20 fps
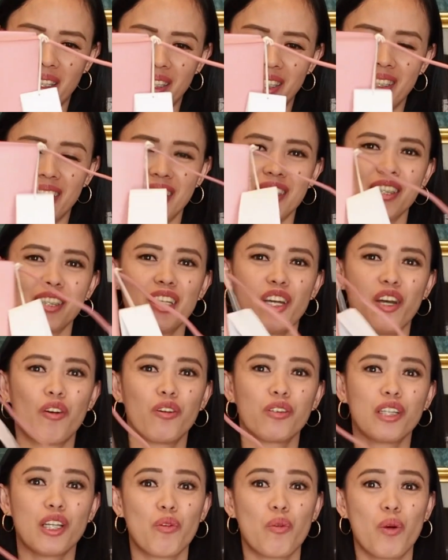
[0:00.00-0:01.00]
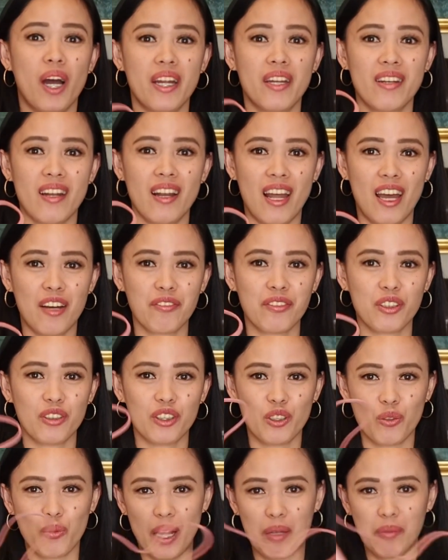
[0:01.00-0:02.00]
And it's the only one left on the
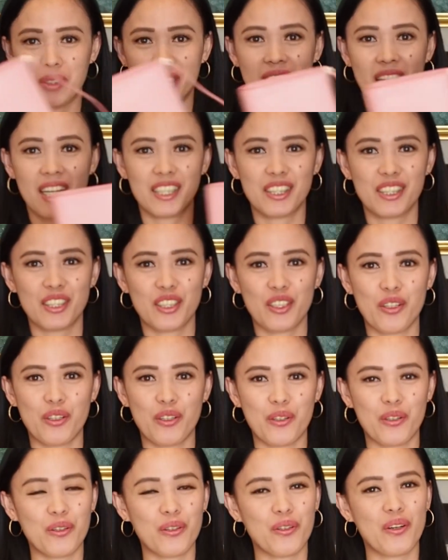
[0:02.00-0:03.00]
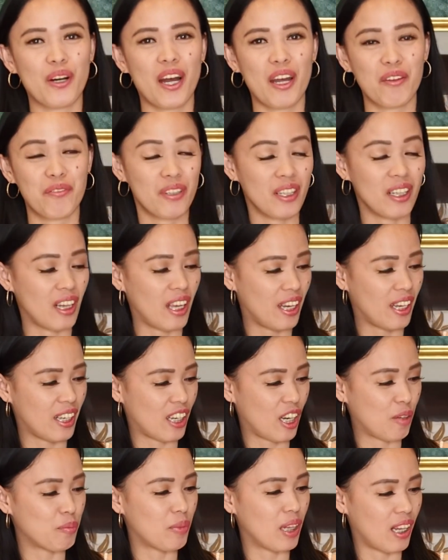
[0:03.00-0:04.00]
website, so I feel like
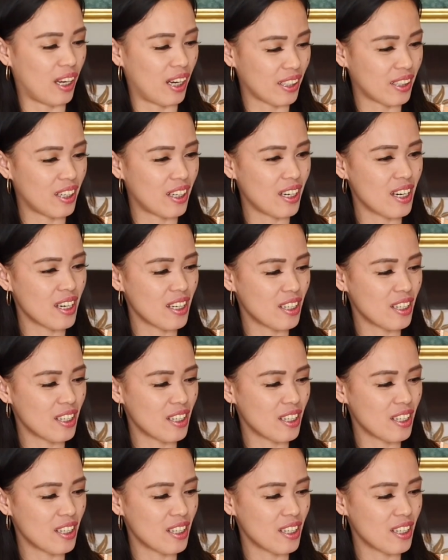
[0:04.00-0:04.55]
I'm lucky.